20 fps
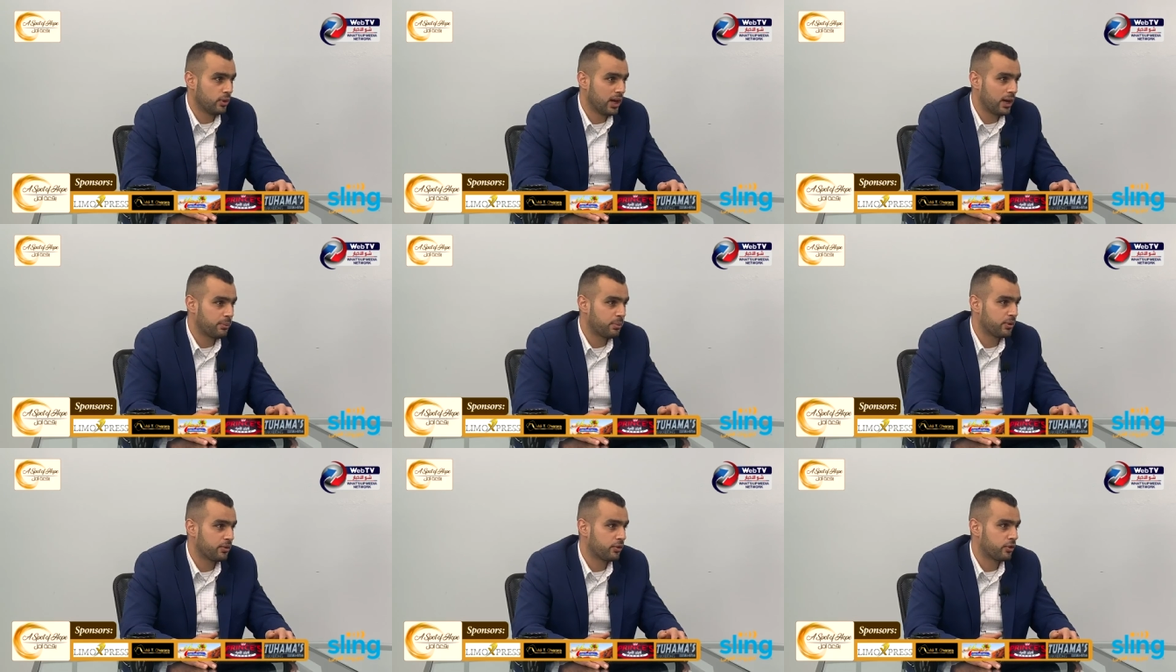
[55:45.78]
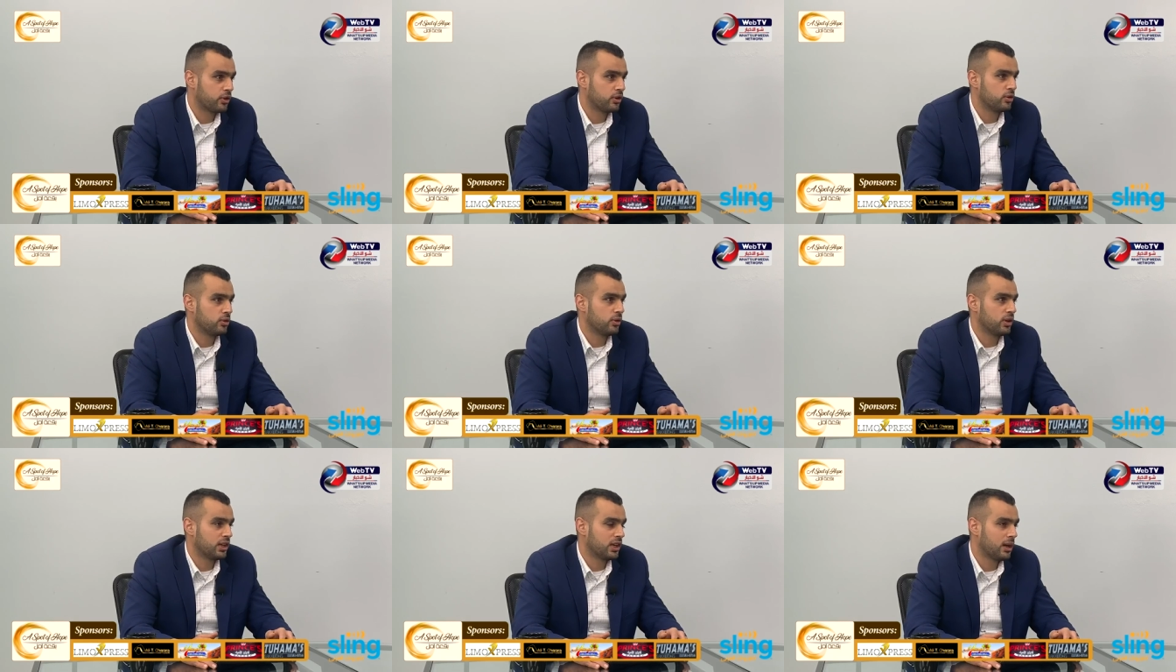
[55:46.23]
Happy for
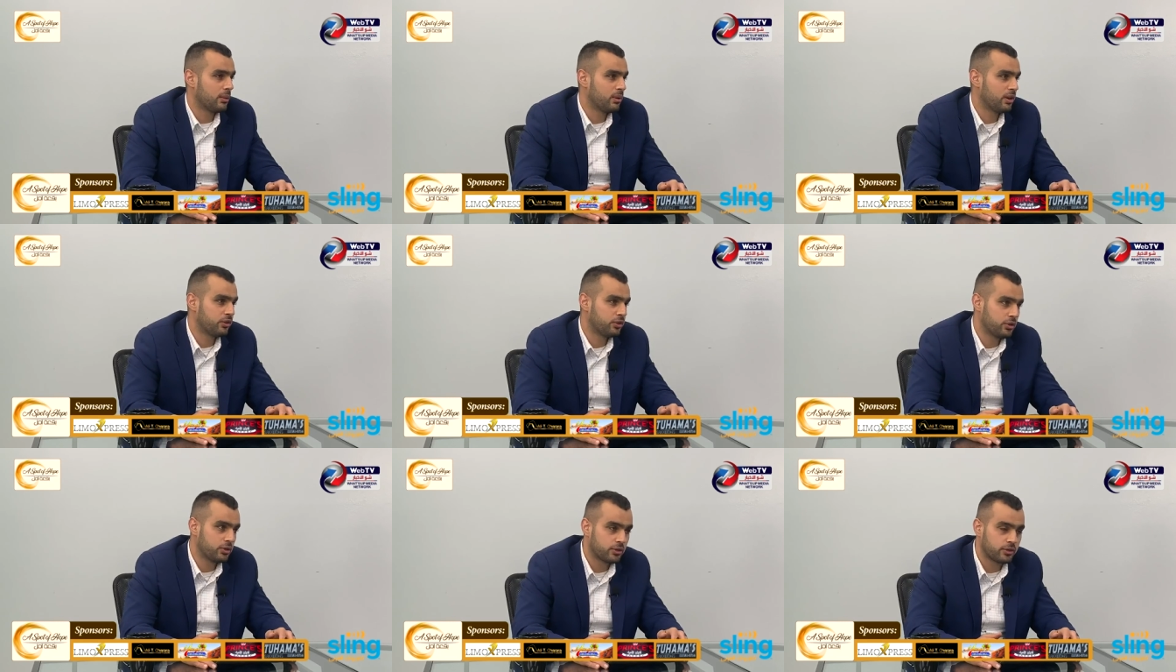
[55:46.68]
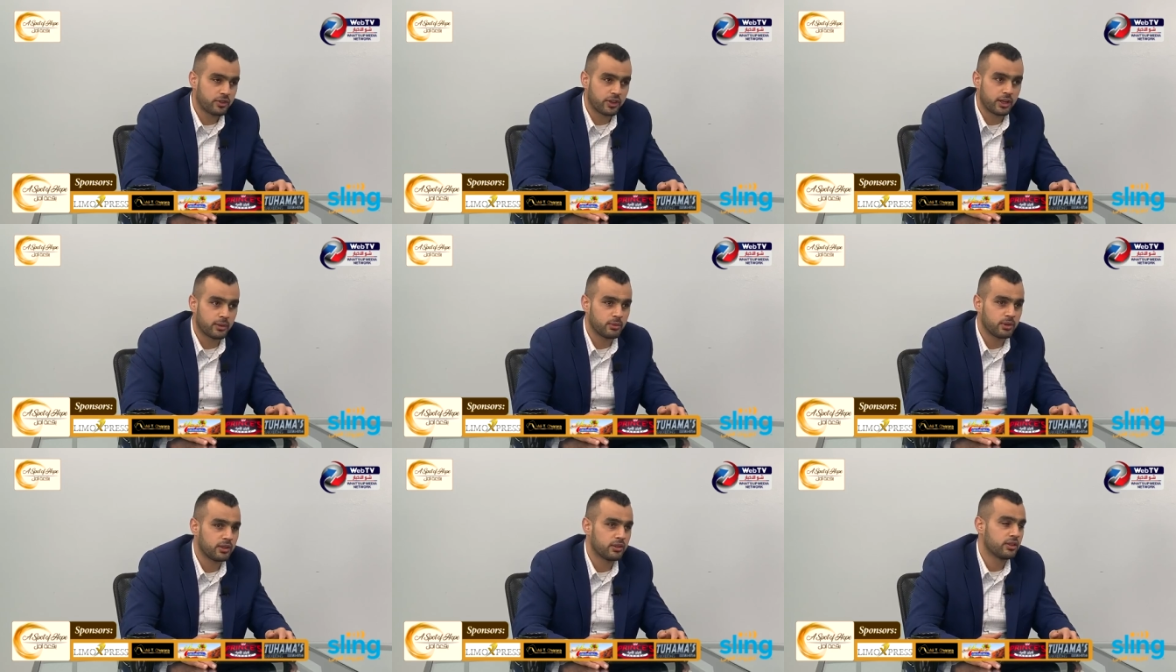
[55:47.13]
you, and God bless you and your
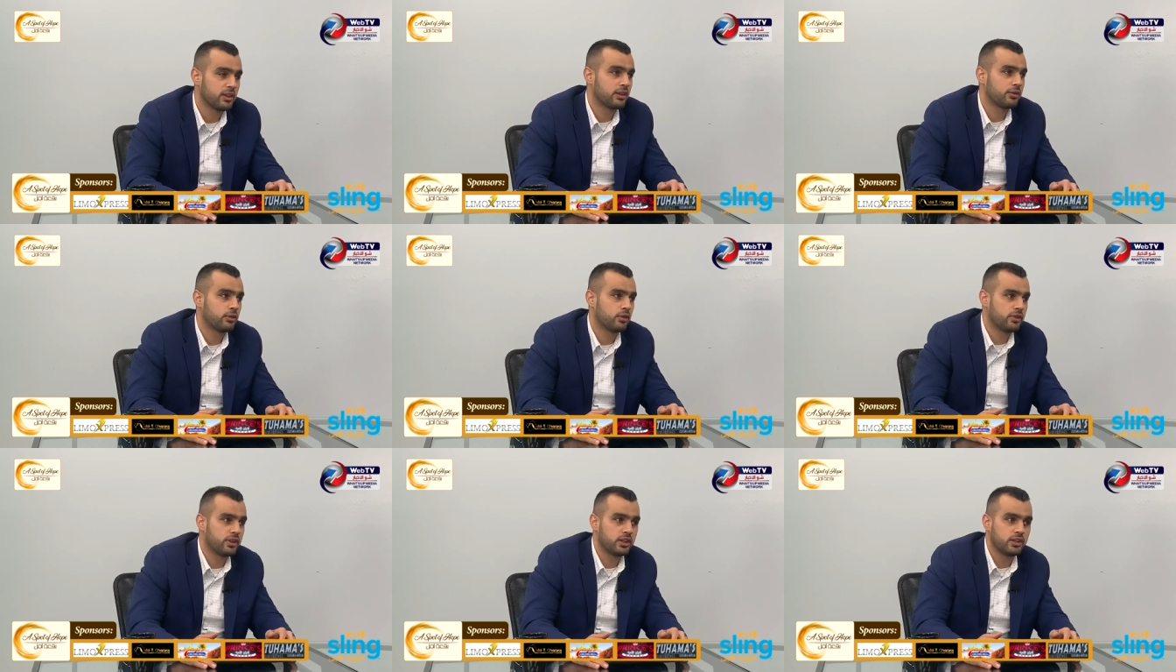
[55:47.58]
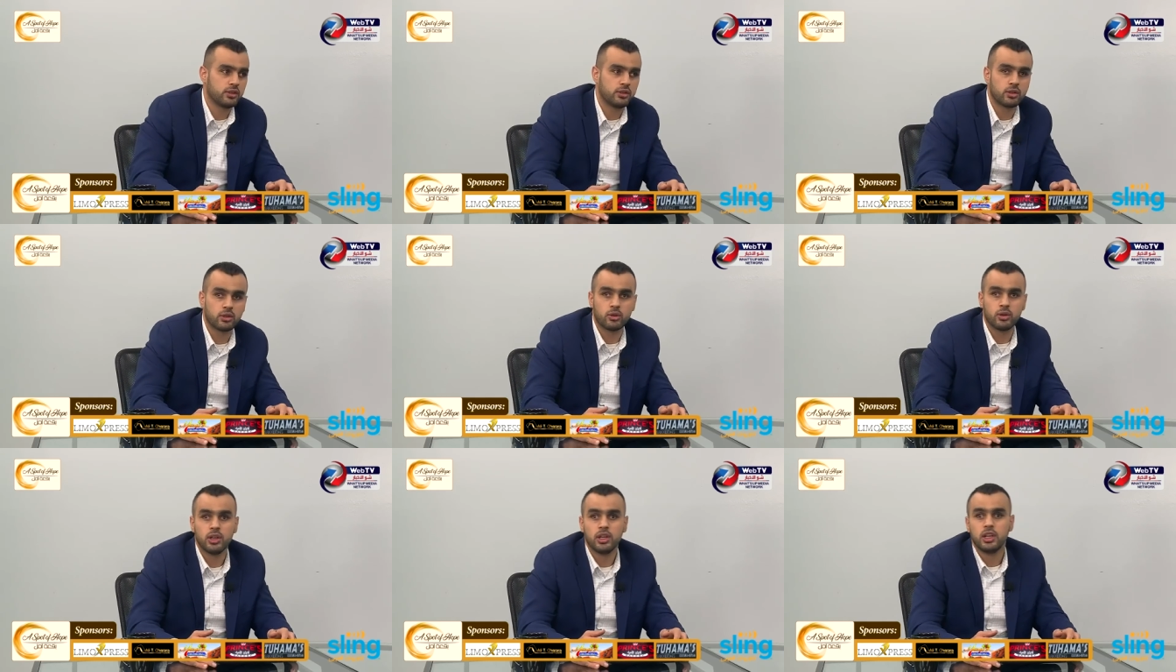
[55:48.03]
family, and thankful that you
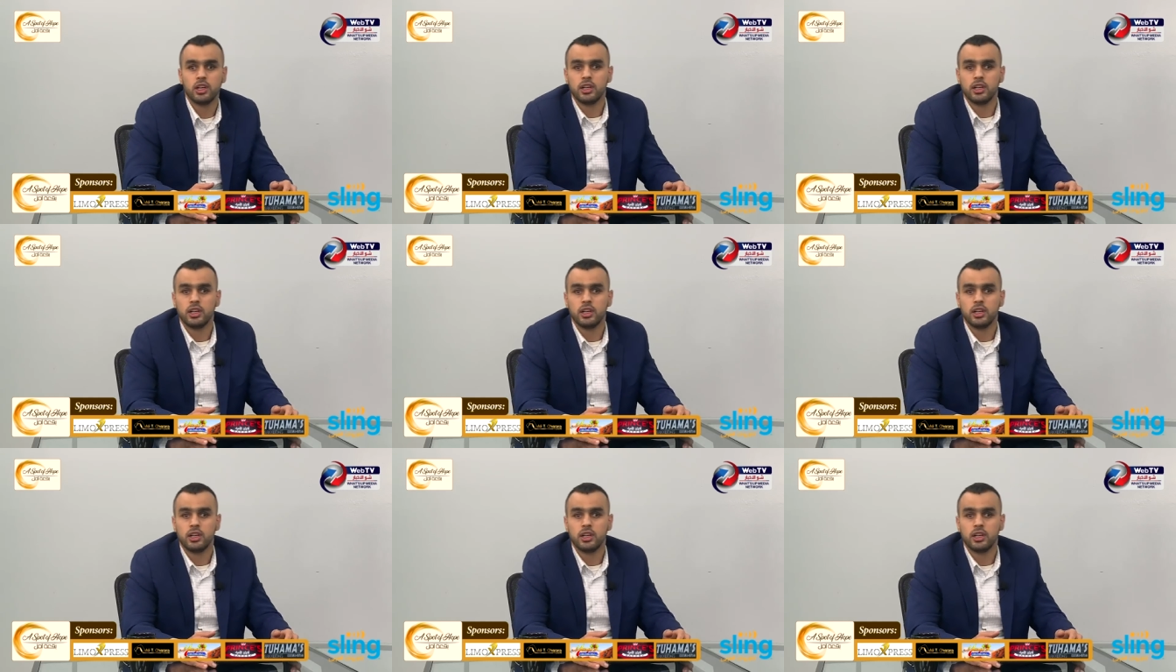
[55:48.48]
do.